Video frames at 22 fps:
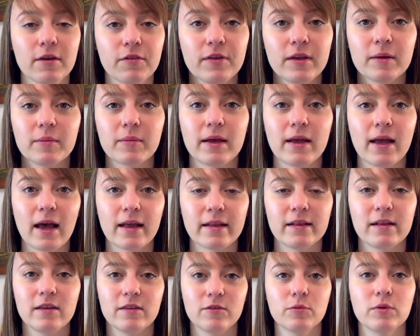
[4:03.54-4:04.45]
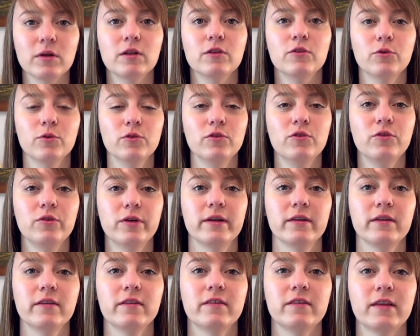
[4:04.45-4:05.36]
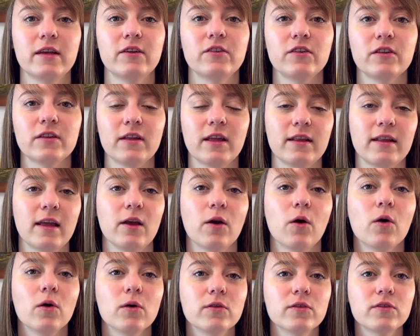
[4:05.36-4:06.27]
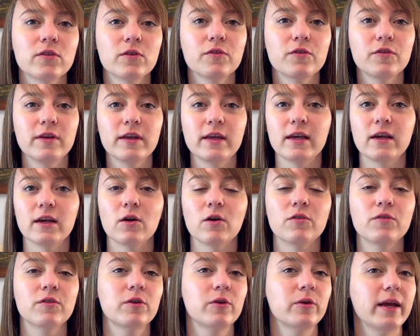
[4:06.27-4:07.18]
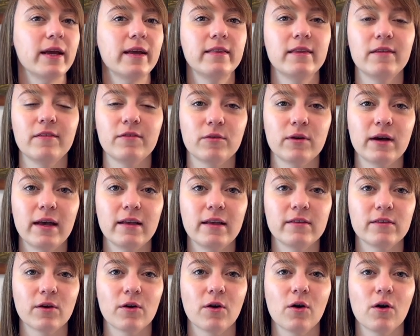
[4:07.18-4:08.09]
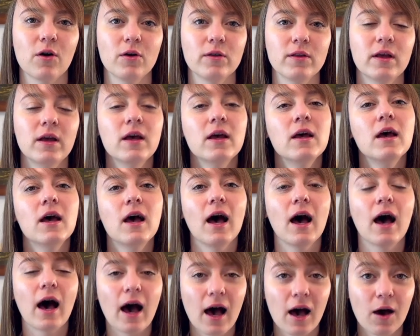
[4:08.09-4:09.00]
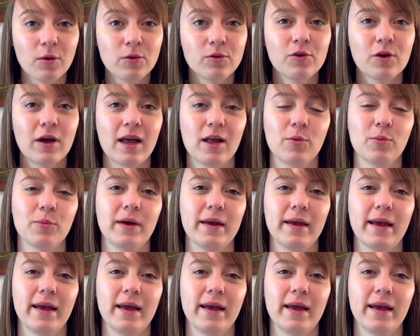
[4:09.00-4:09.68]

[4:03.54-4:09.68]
think my athletes will do during this session, and I also think of creative ways on how to help my